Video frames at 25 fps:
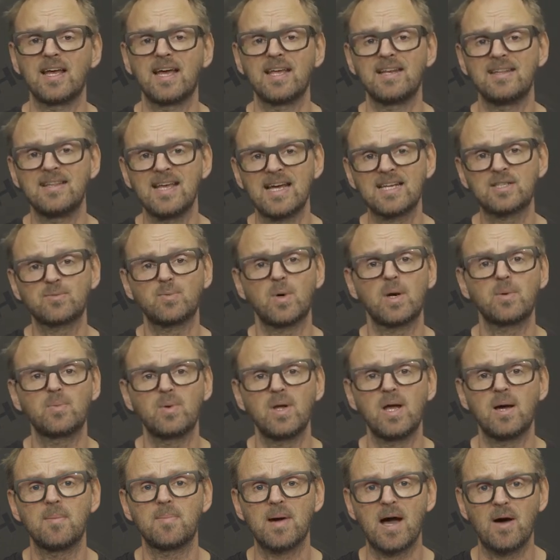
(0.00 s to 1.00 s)
And that's what
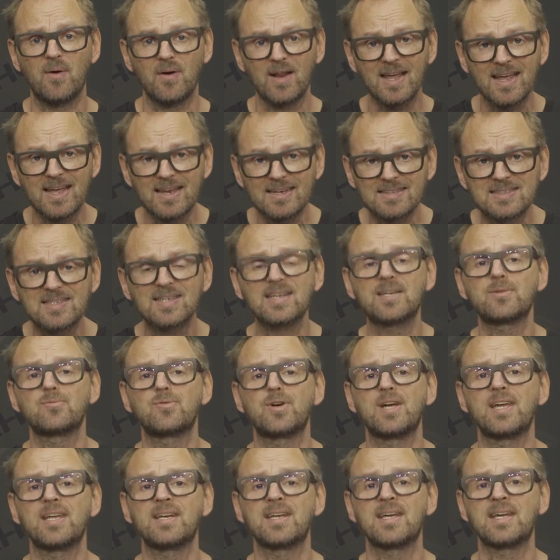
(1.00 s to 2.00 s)
we are about
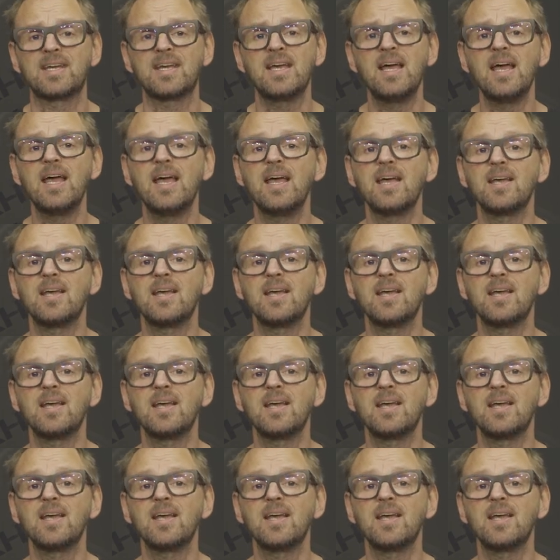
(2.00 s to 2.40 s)
integrating